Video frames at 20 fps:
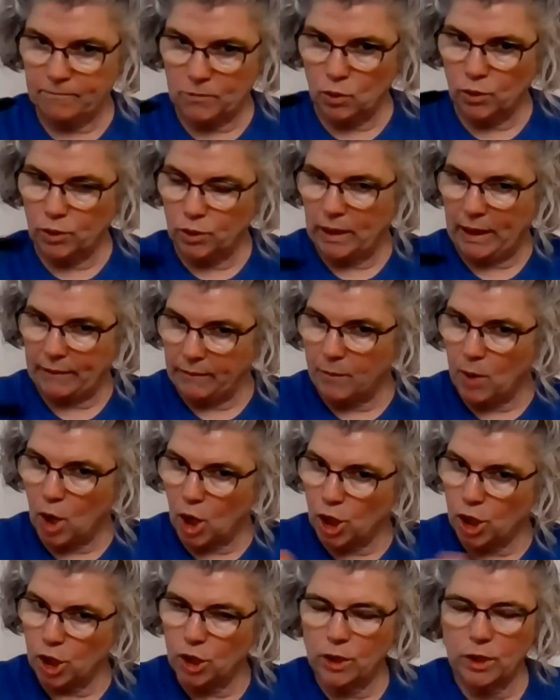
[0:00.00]
or you have a
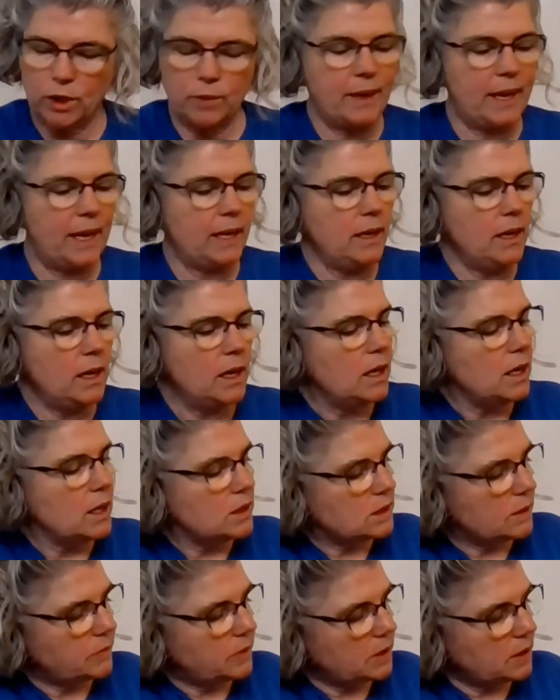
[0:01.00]
marker or pen,
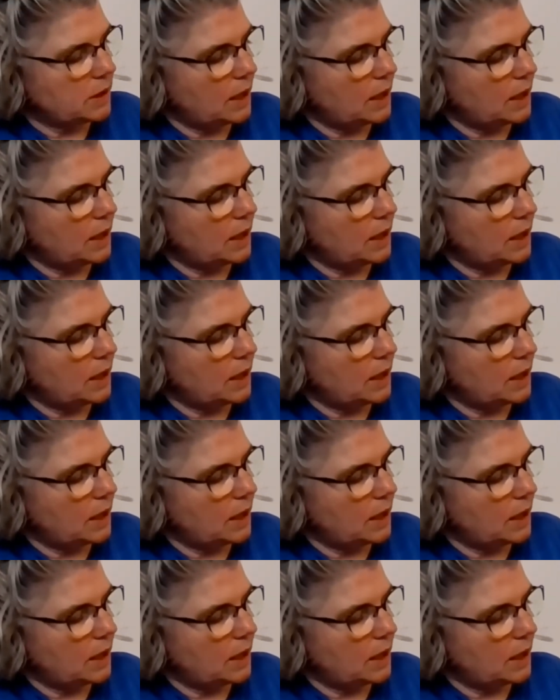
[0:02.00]
something